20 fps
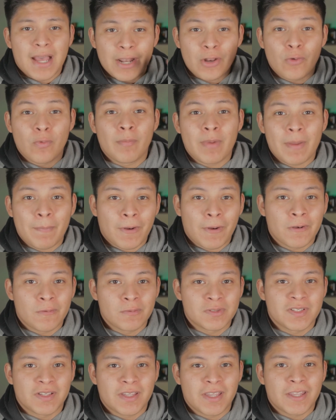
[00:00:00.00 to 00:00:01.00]
I know when my partner
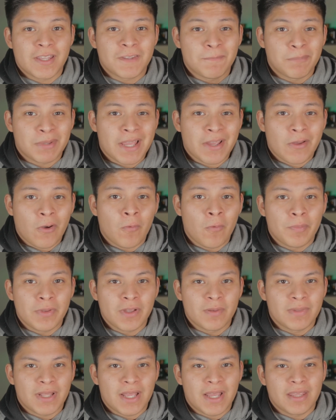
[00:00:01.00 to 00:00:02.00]
was looking at the Black
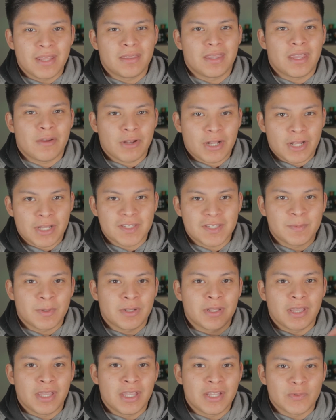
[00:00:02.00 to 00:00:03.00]
Opium line, they were kind of
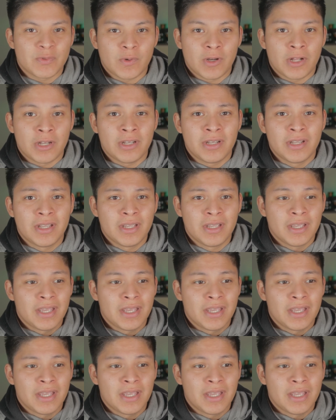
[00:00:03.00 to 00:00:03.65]
smelling each one,